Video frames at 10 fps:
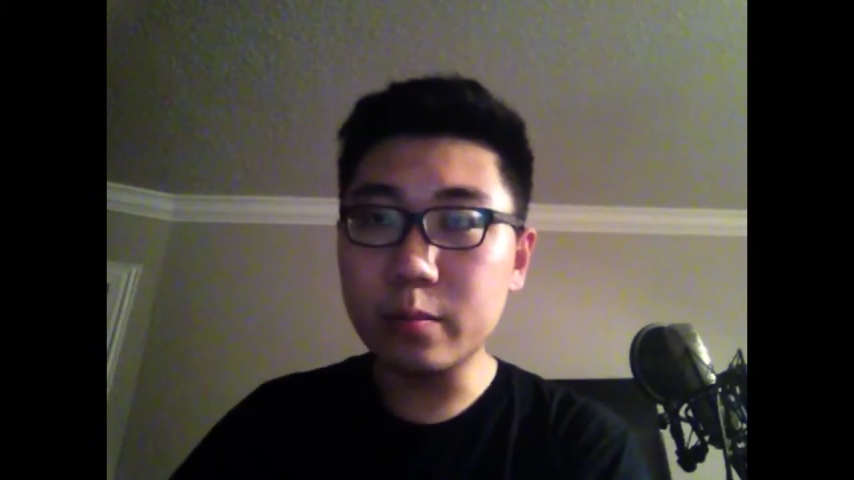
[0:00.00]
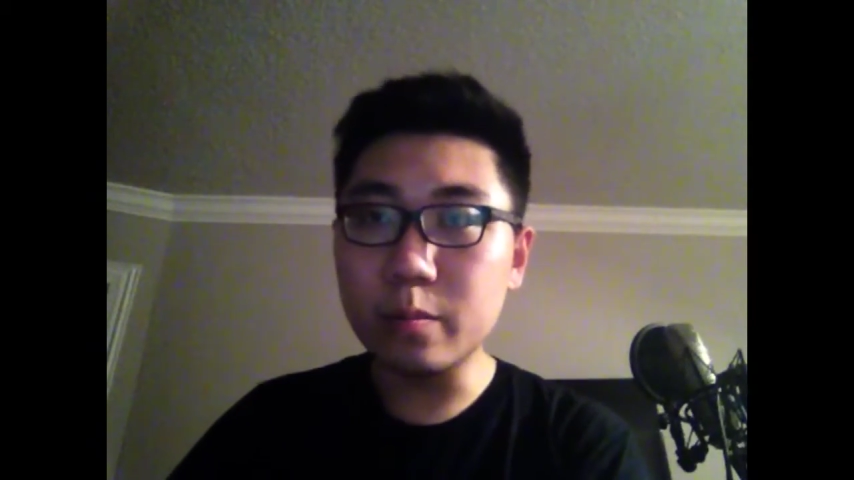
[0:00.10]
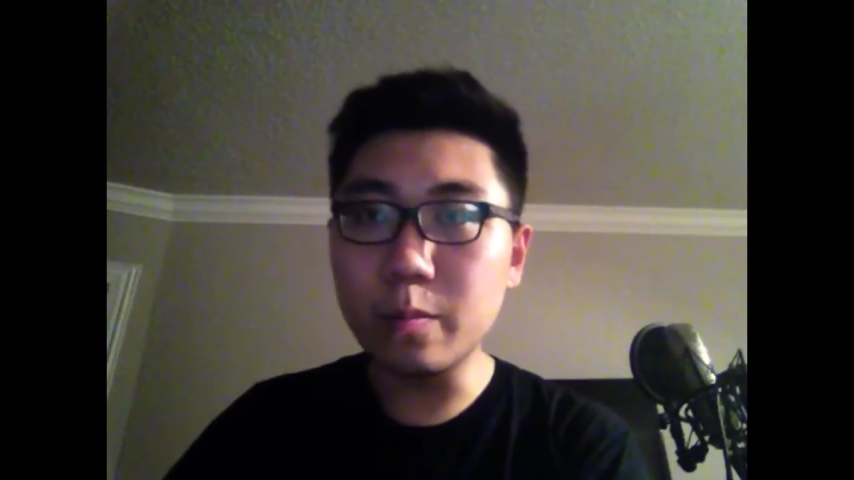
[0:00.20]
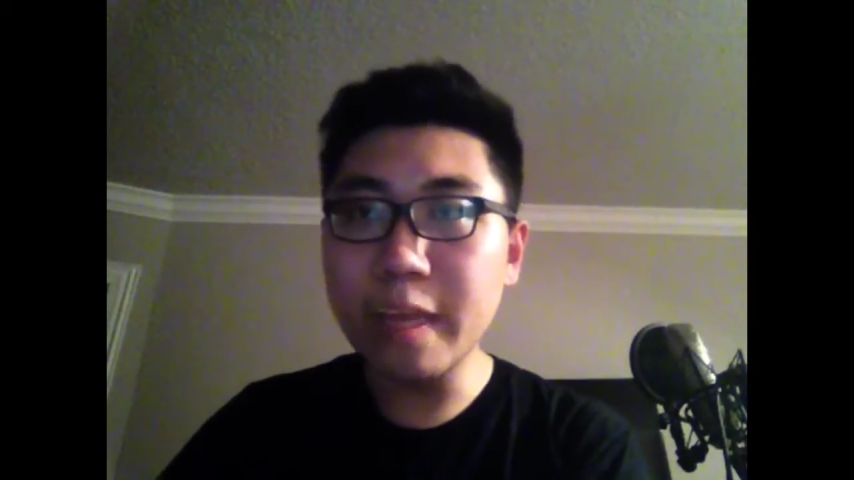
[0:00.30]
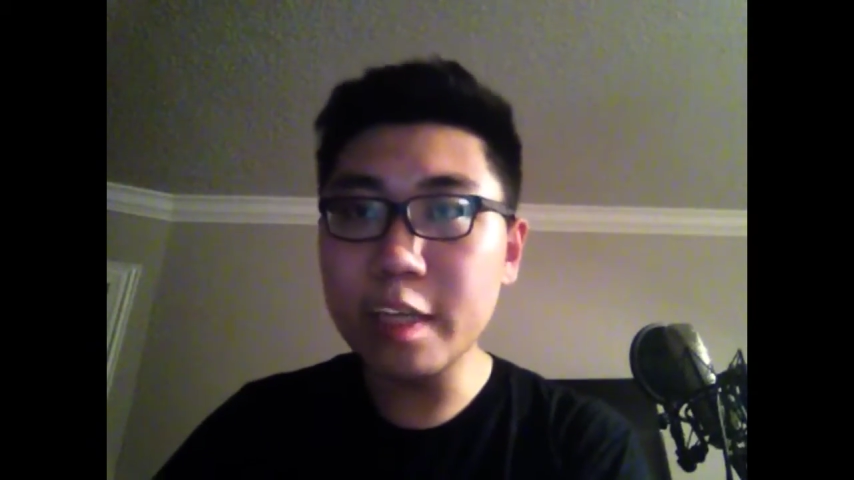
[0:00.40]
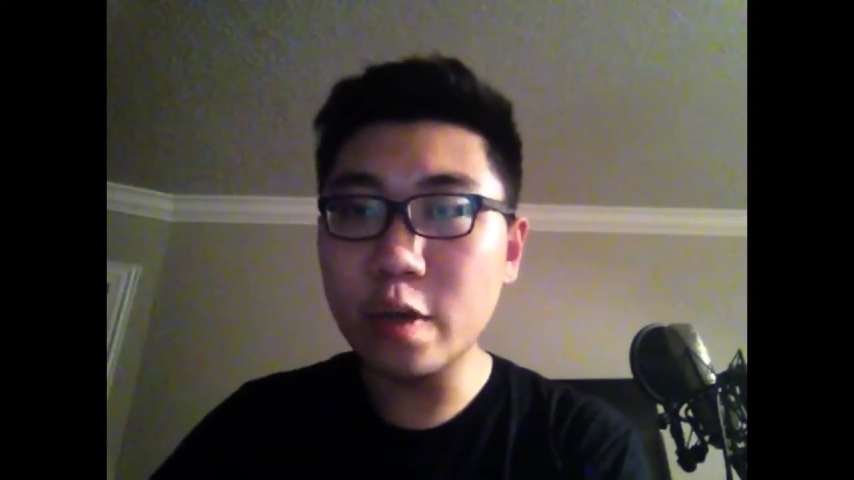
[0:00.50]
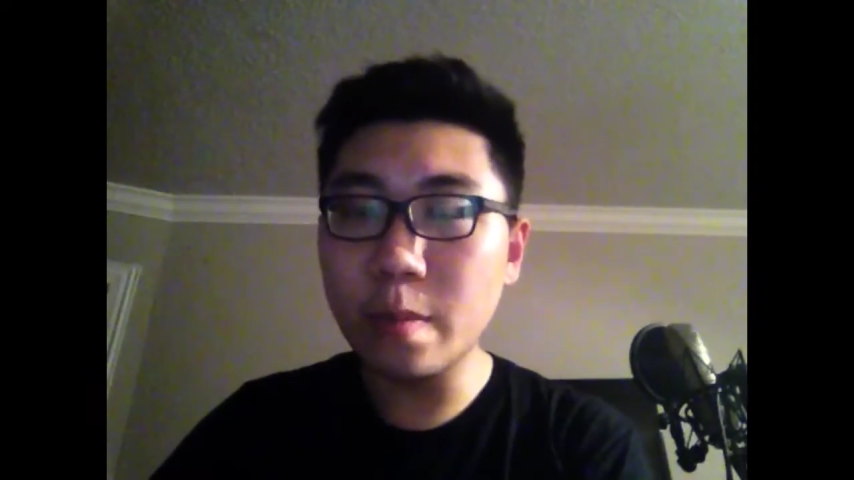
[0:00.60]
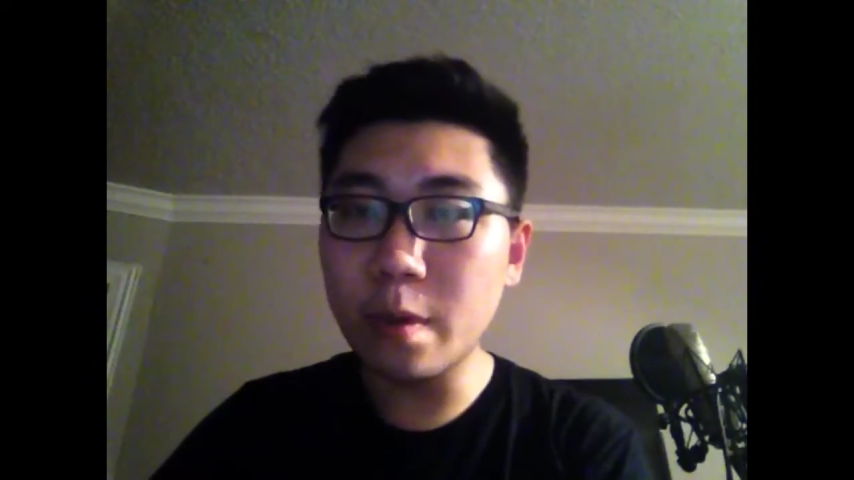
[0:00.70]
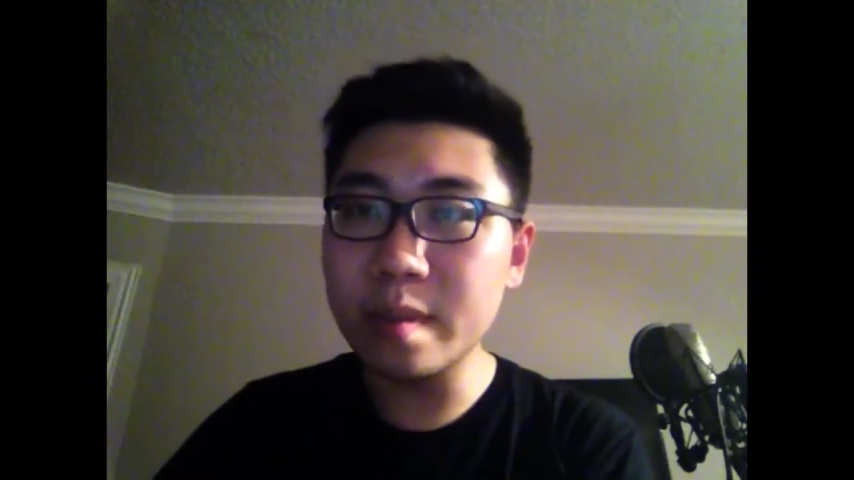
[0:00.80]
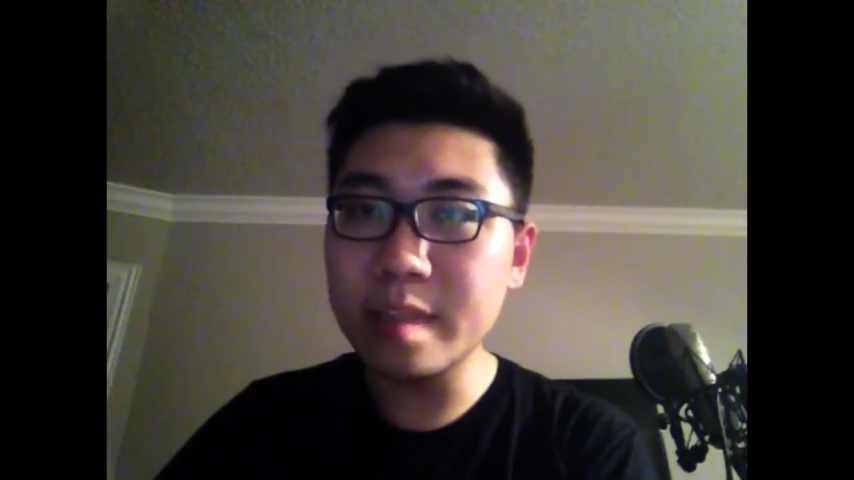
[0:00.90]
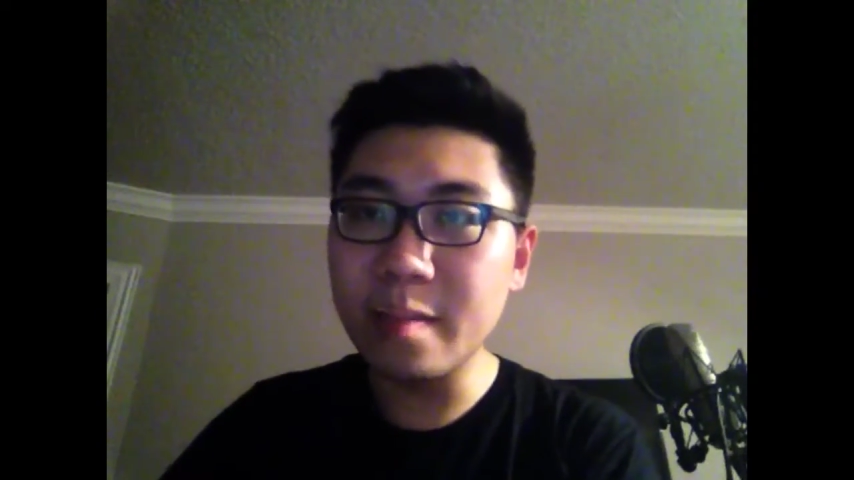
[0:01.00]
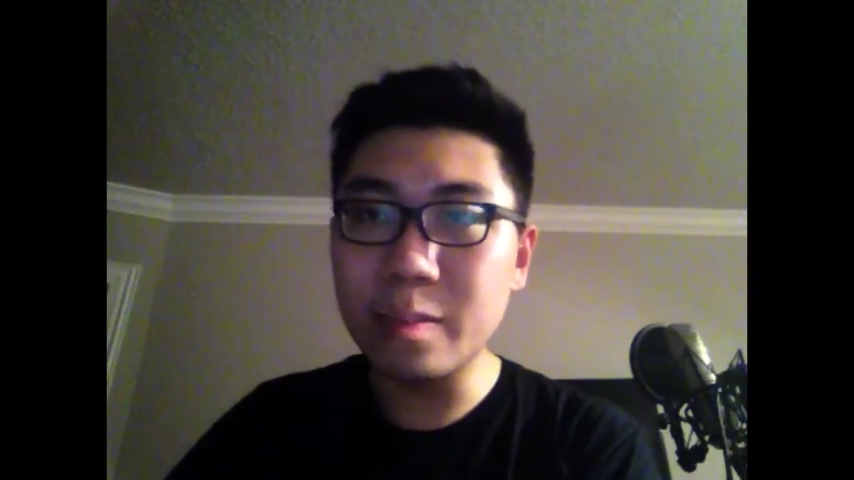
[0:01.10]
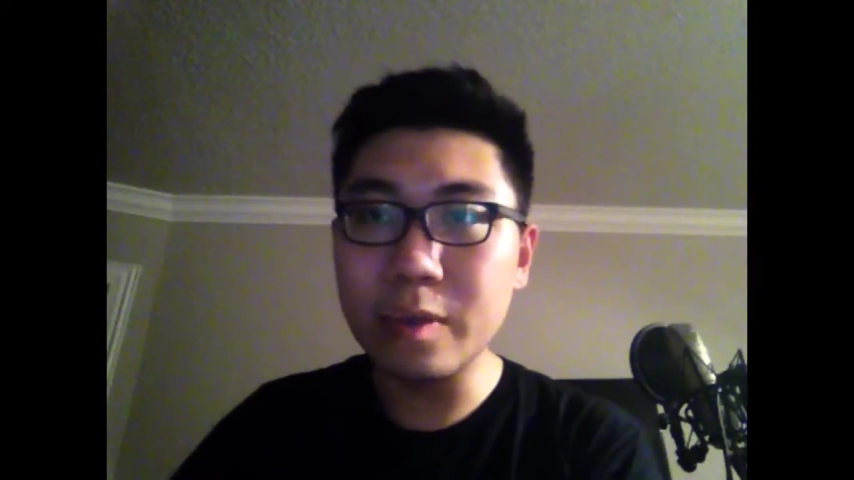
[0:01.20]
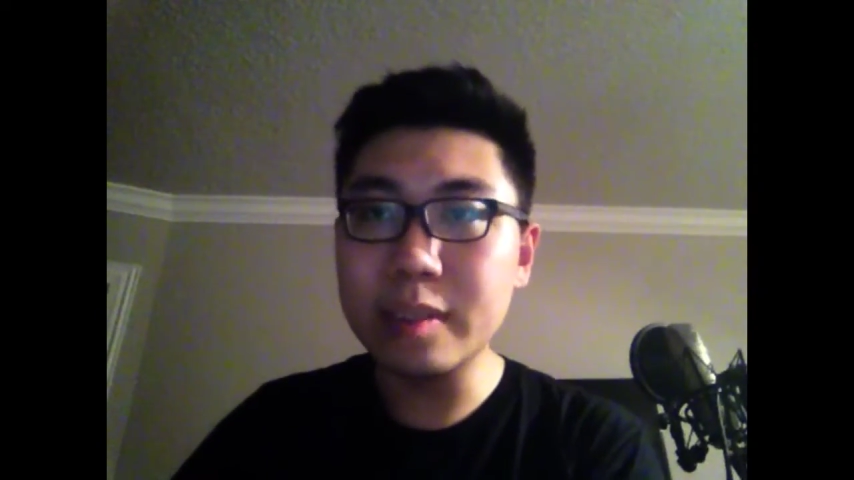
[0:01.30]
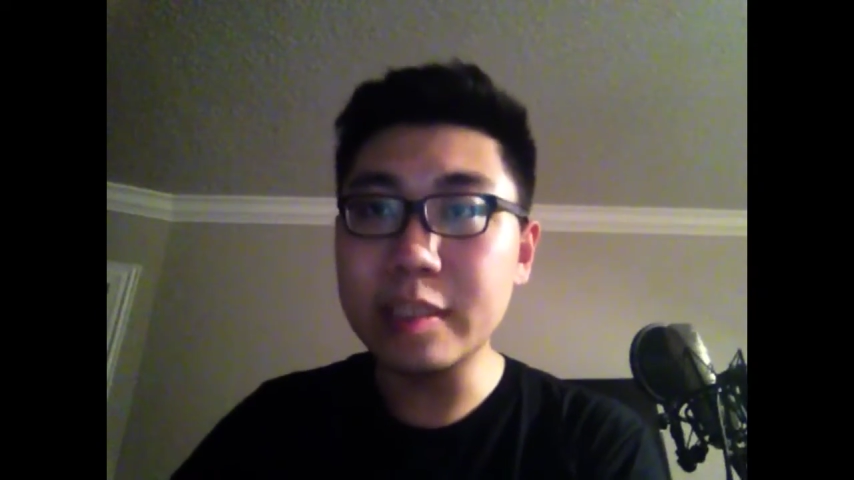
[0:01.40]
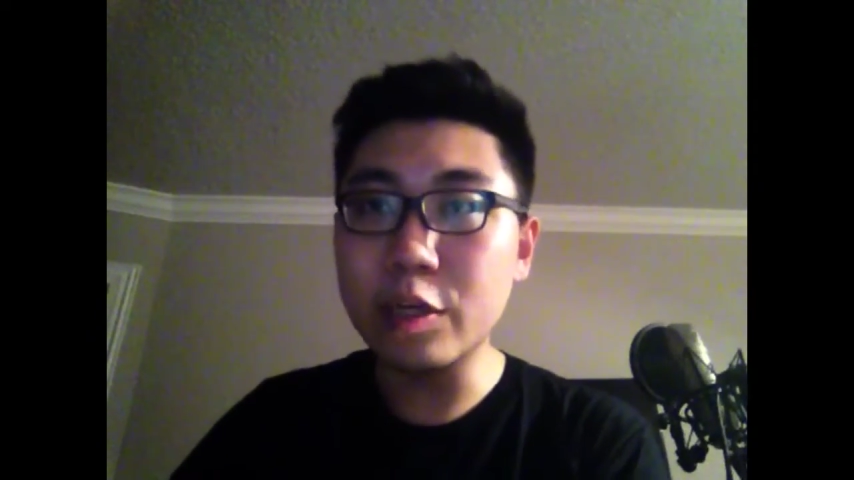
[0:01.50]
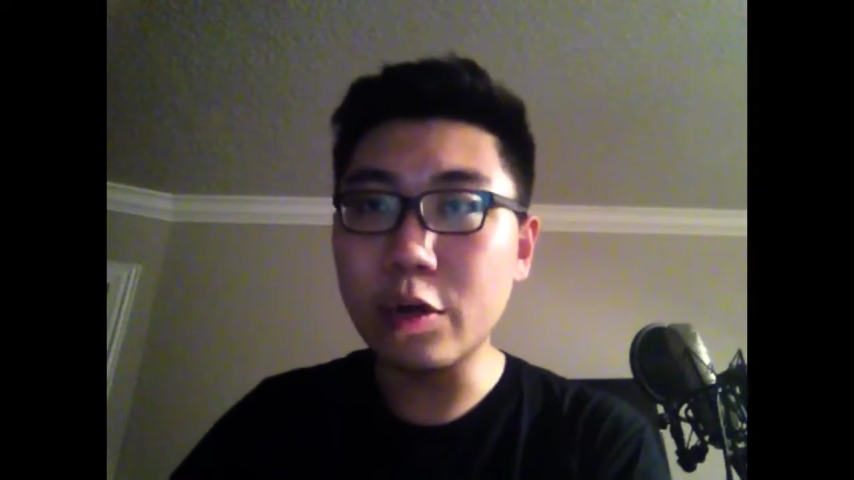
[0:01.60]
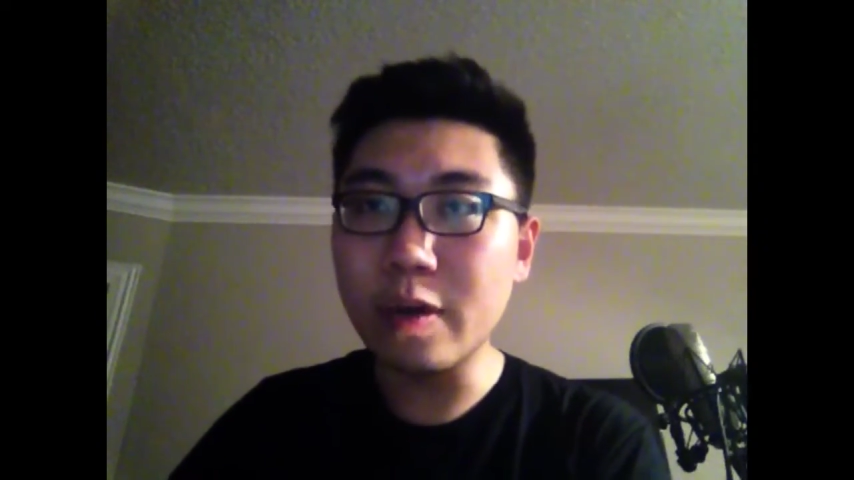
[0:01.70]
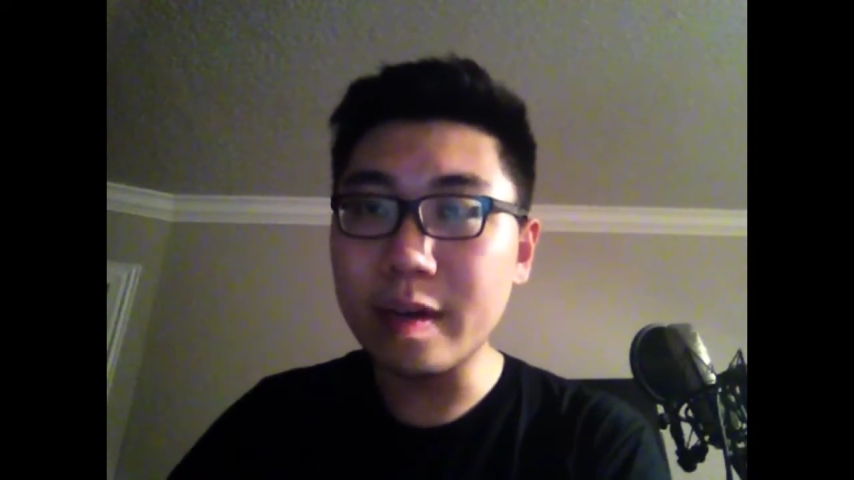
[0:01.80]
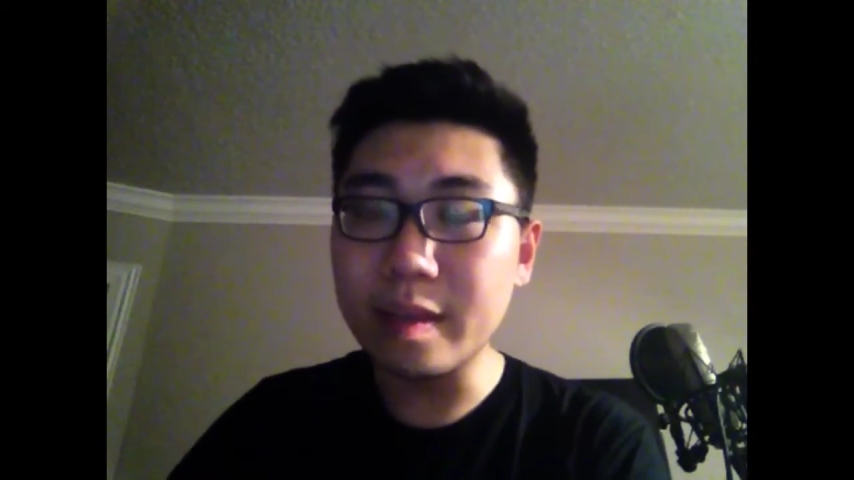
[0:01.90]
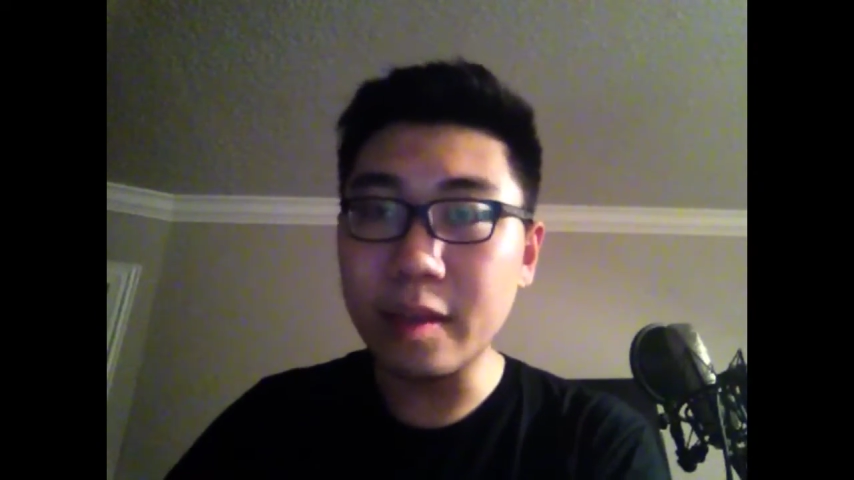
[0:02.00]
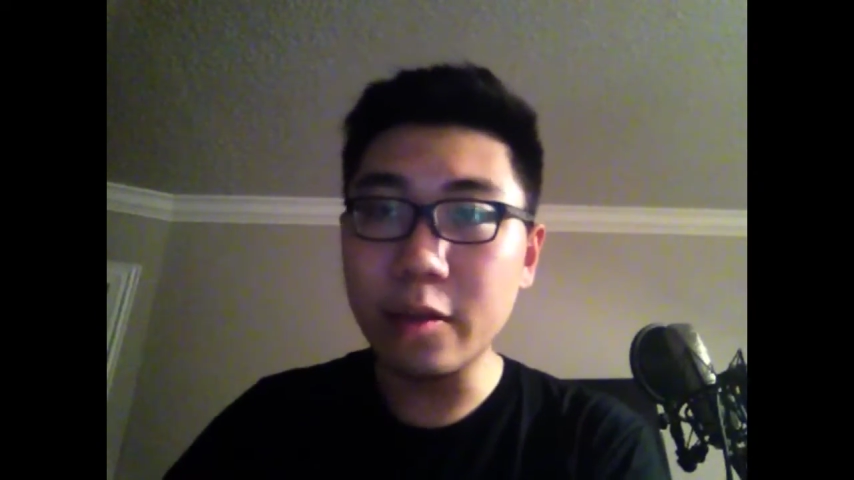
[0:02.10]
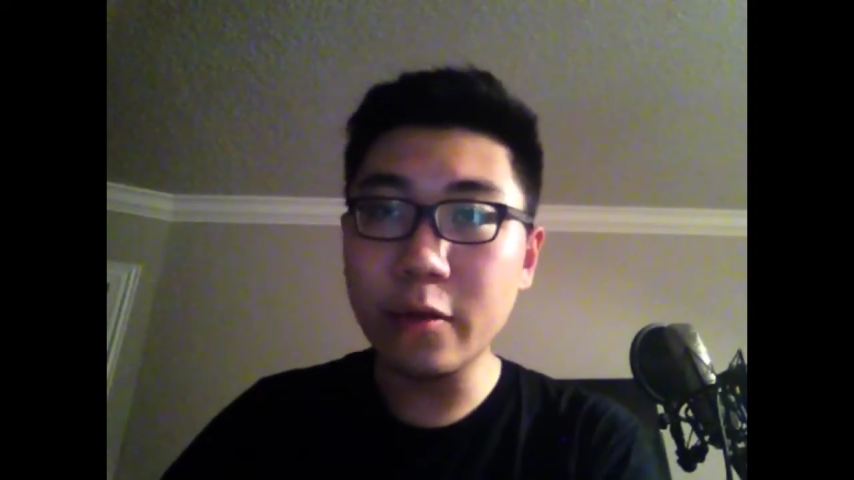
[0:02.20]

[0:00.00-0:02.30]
made your opponent's life points to 0 or anything.